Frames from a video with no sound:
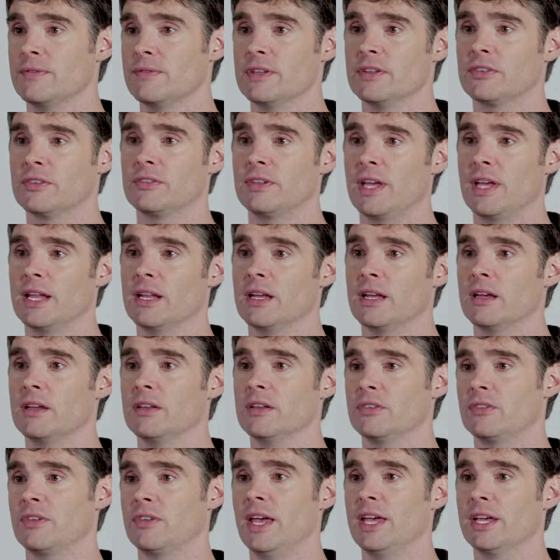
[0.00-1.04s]
of this data
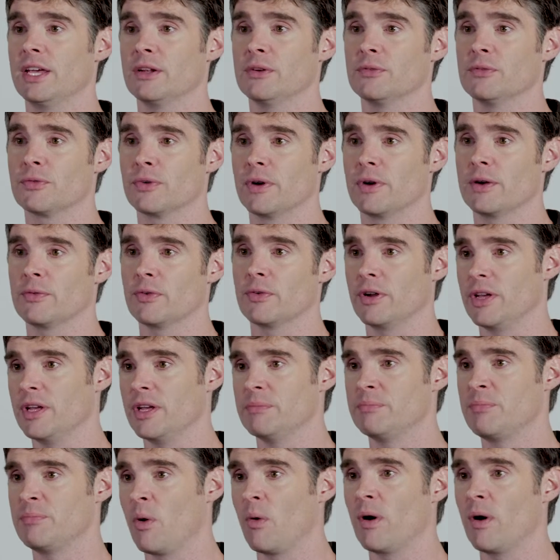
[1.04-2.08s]
is taken for
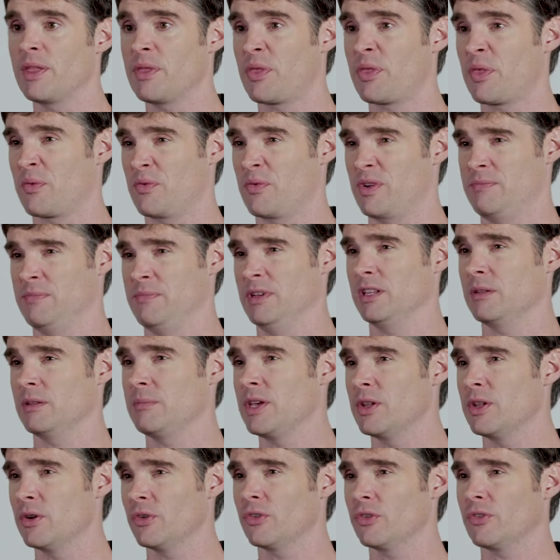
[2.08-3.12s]
every 0.3
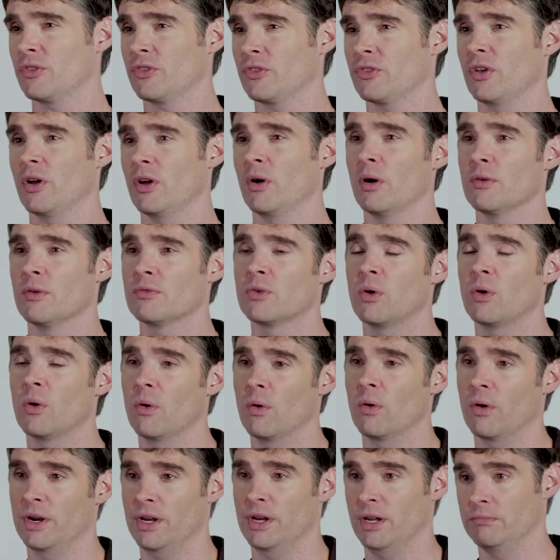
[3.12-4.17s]
millimeters or so of
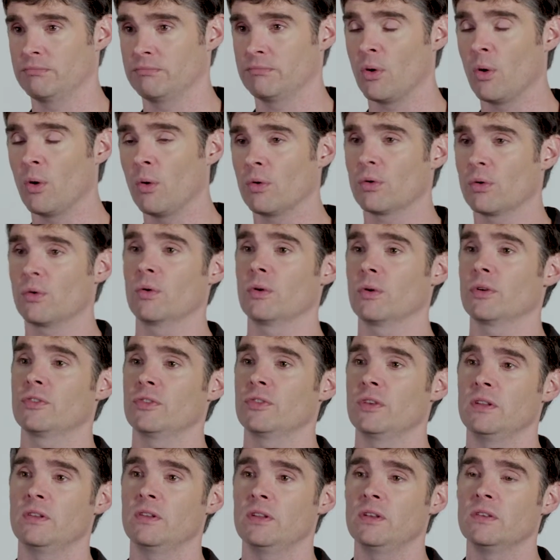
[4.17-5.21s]
core in a whole core
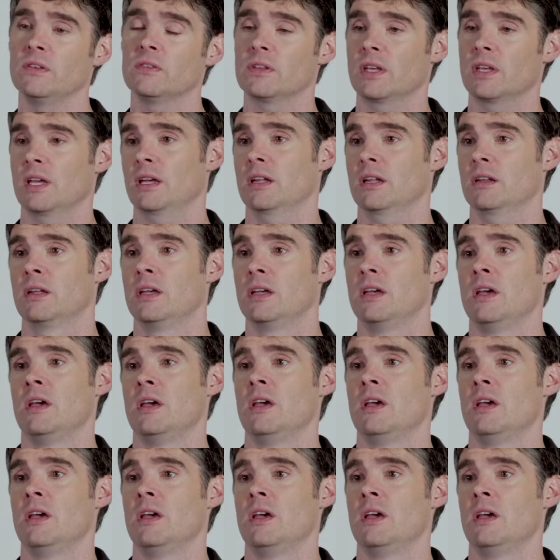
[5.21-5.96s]
CT scan.